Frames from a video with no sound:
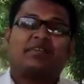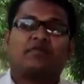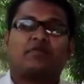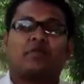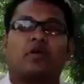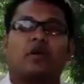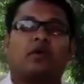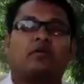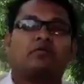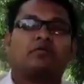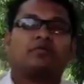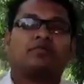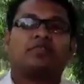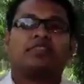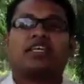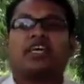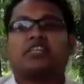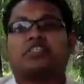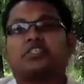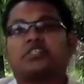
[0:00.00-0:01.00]
from
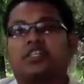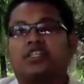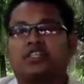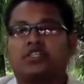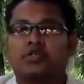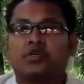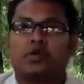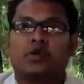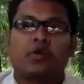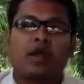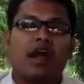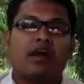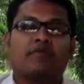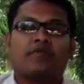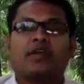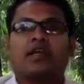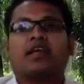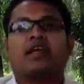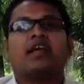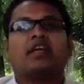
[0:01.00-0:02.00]
National
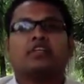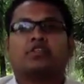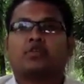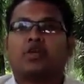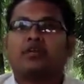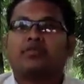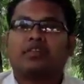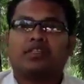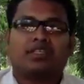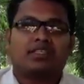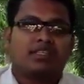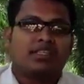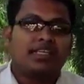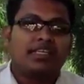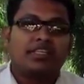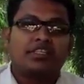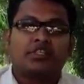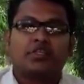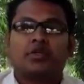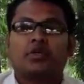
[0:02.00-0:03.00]
Geographic, Travel and
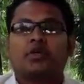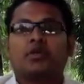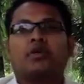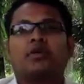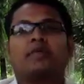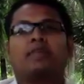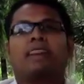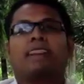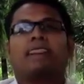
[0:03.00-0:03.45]
Leisure.